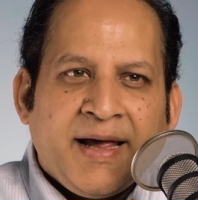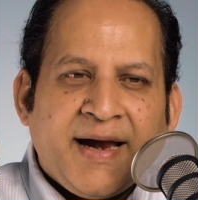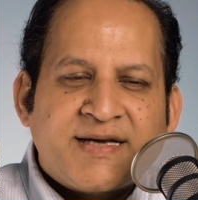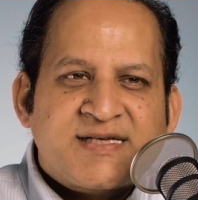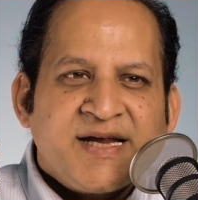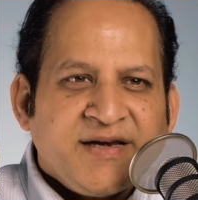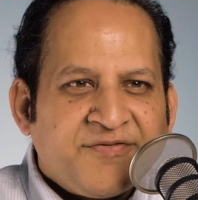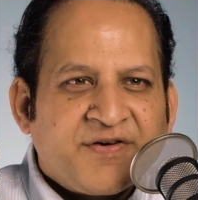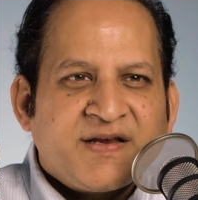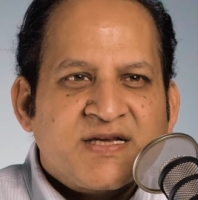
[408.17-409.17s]
its
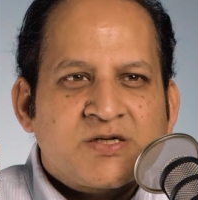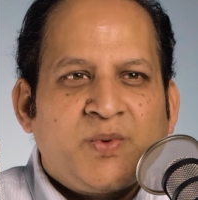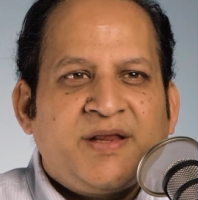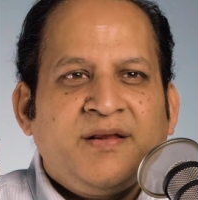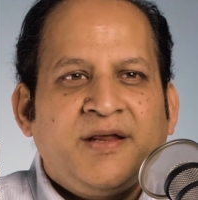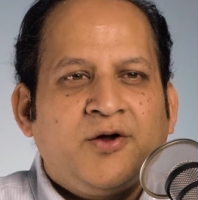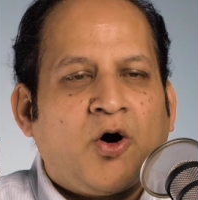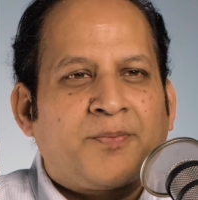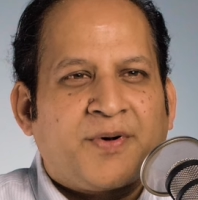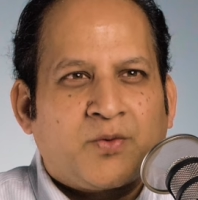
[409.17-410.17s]
significance within the
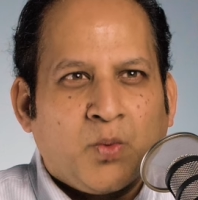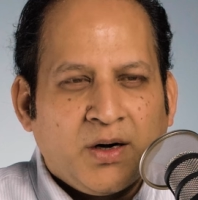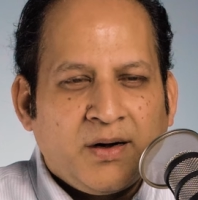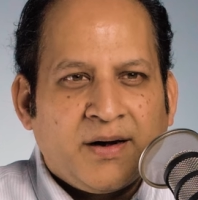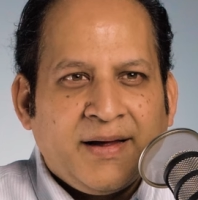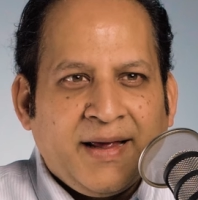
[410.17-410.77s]
corporate world,